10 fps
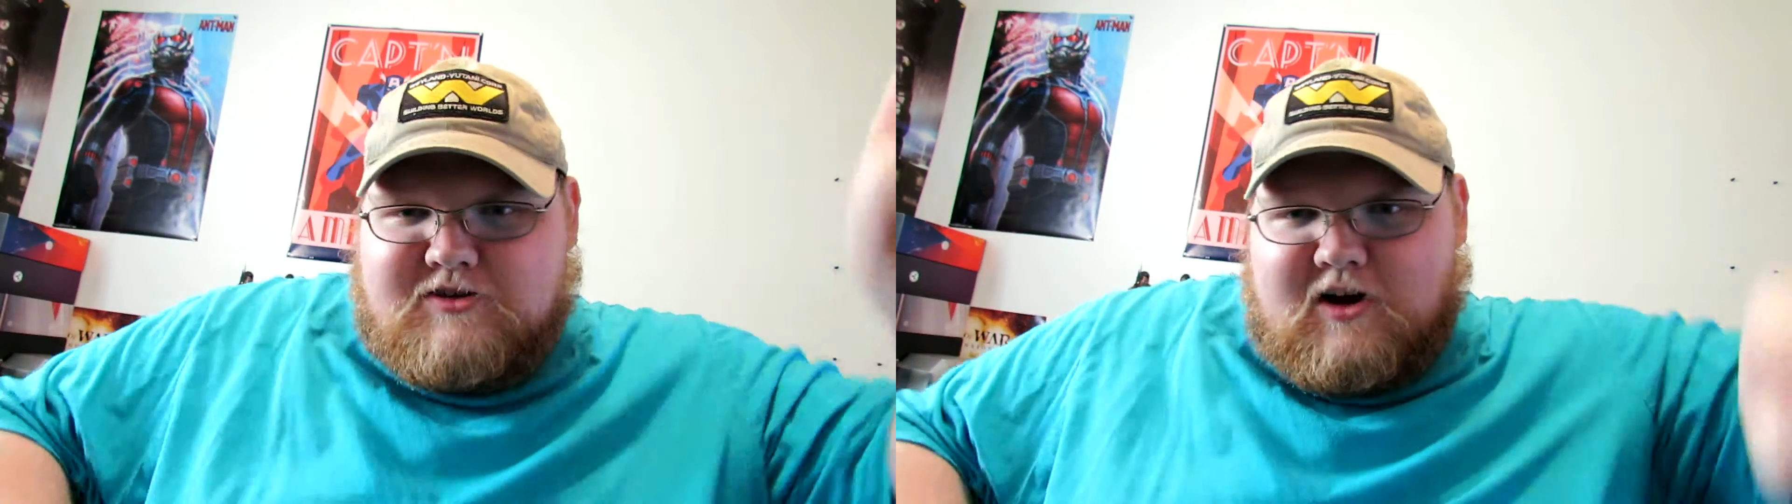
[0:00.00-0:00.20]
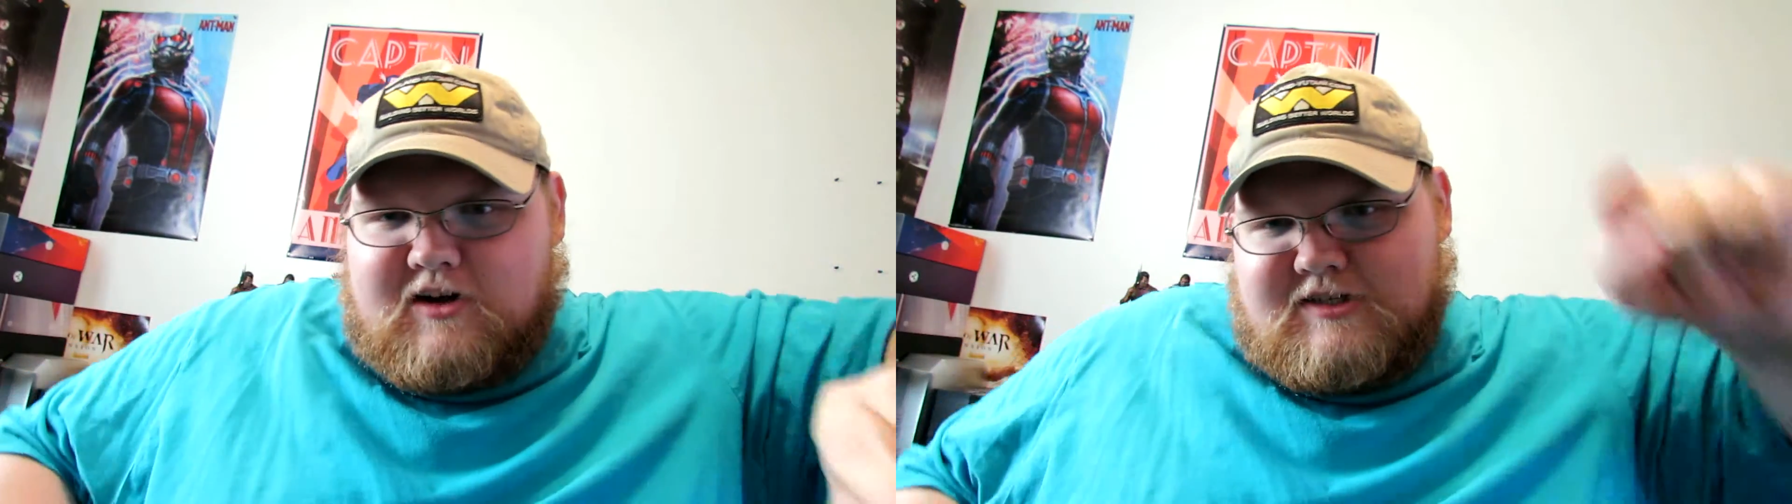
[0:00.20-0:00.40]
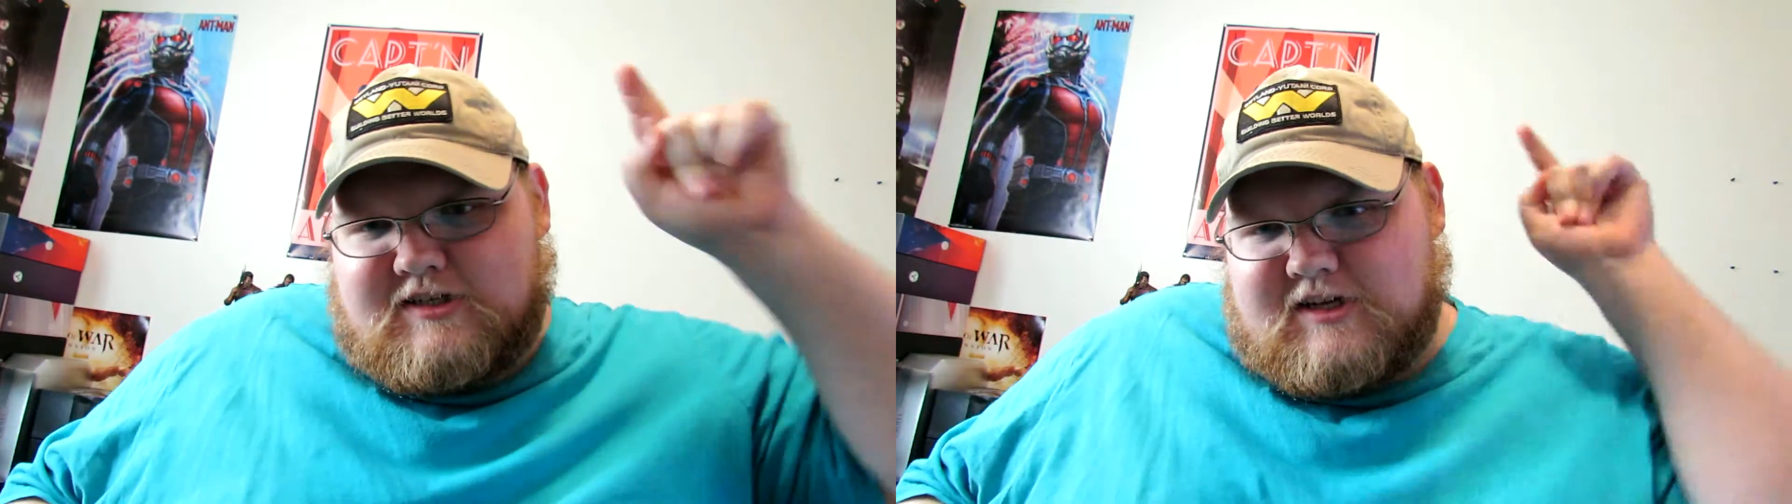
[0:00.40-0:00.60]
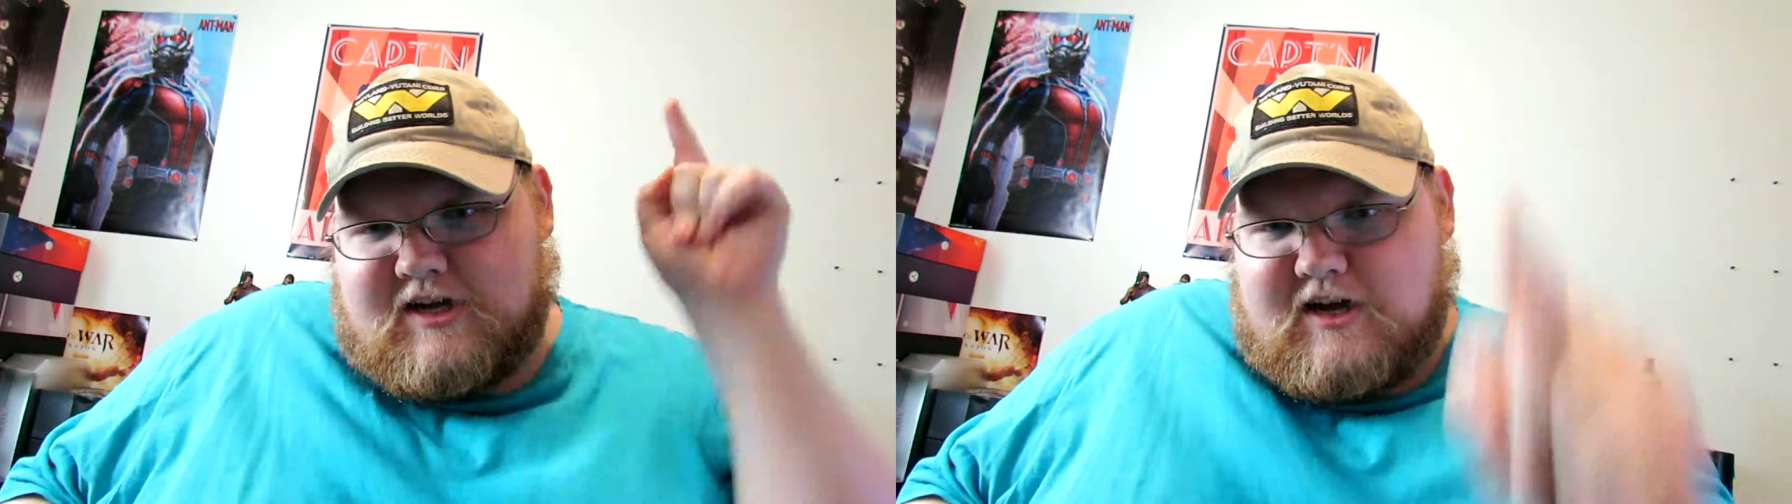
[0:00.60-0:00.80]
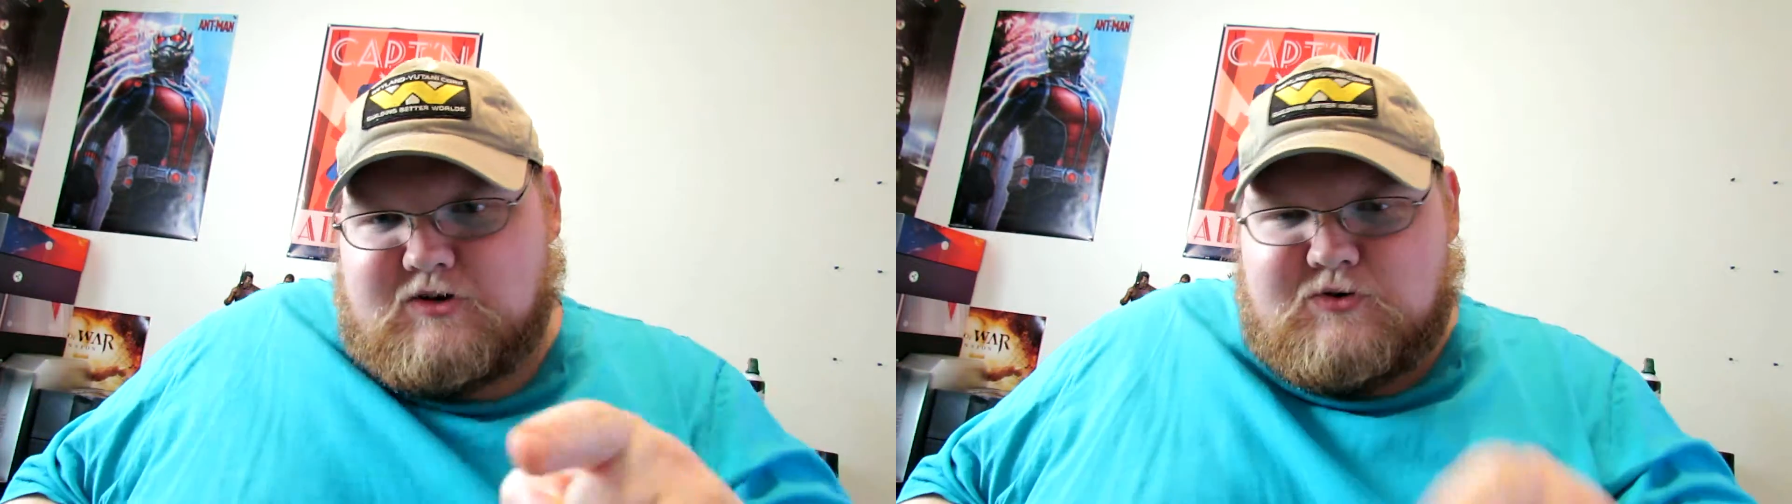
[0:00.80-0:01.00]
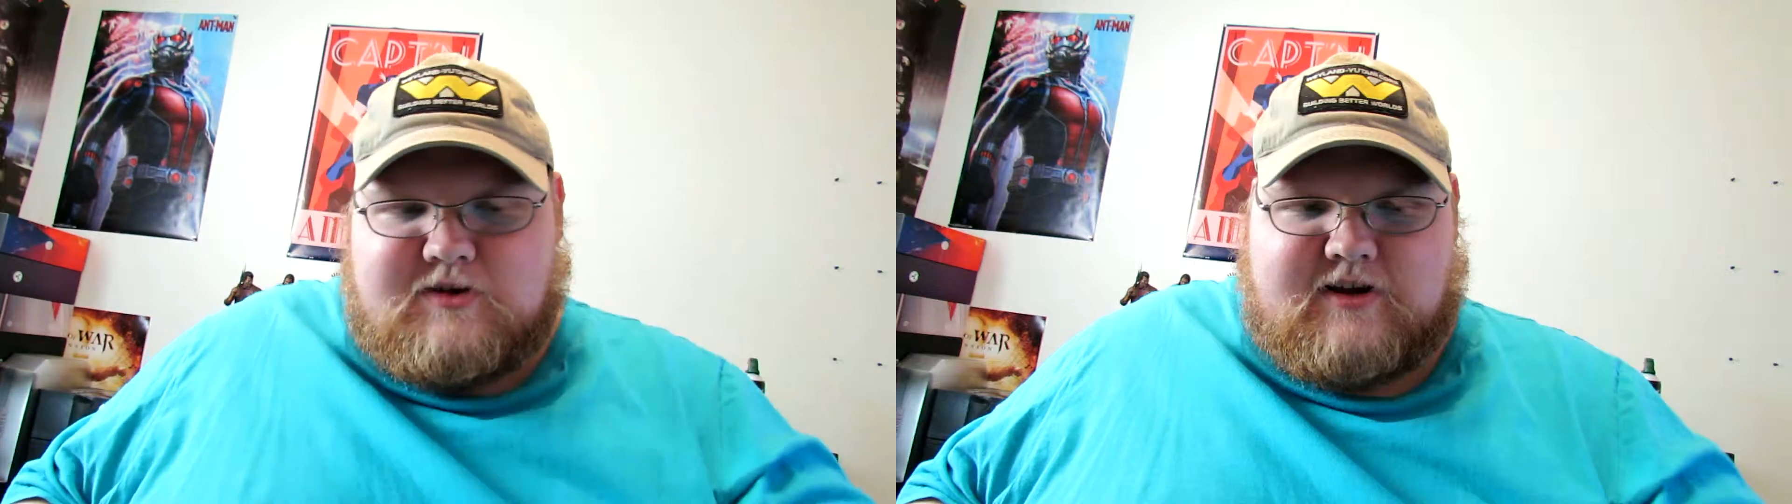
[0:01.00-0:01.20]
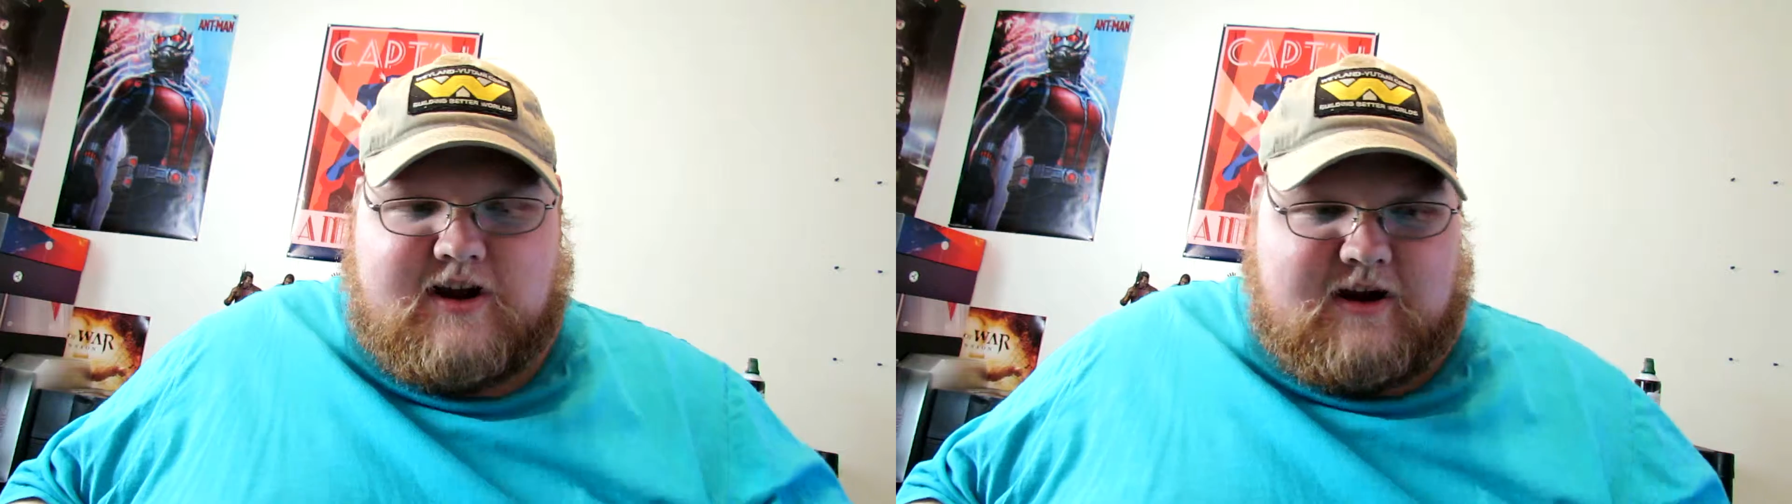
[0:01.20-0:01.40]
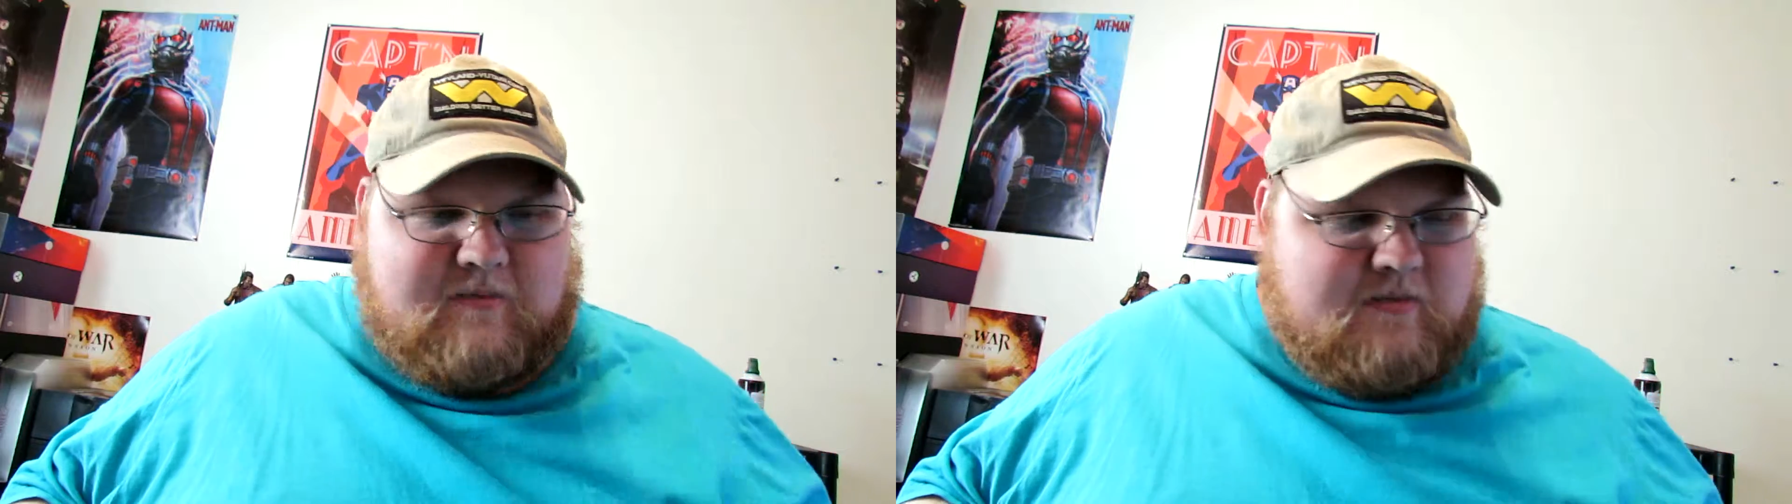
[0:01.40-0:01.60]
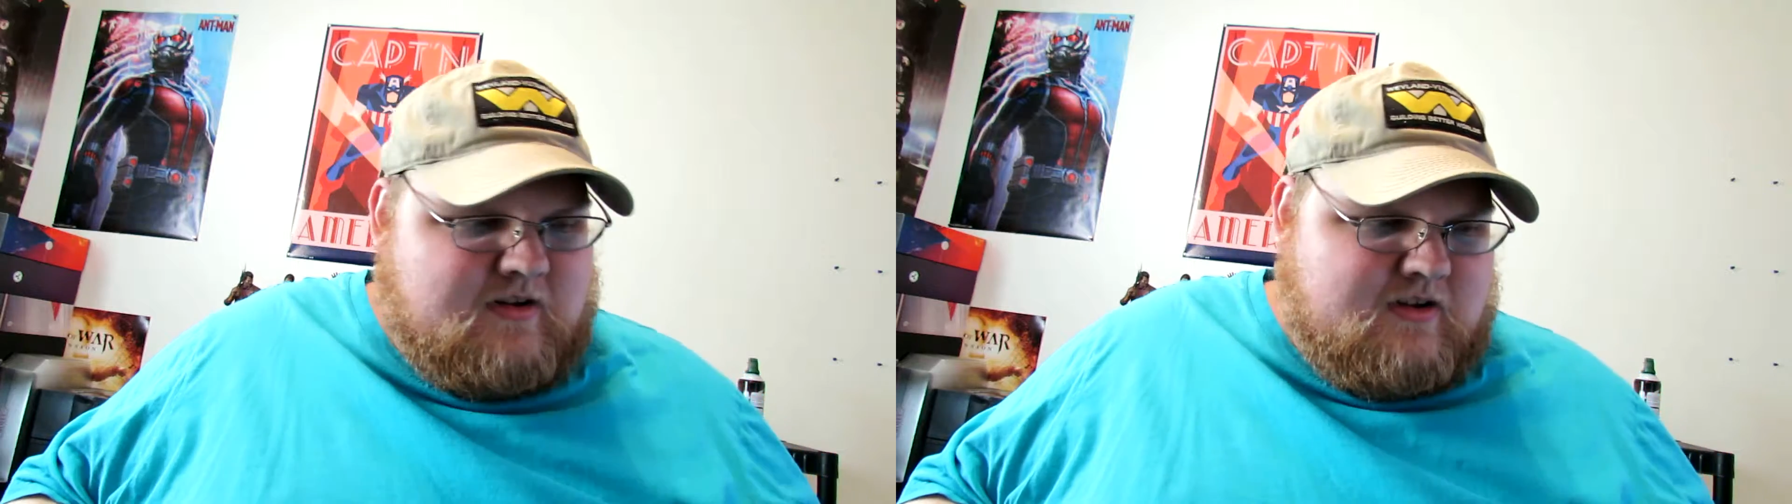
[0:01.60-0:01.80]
content into the game.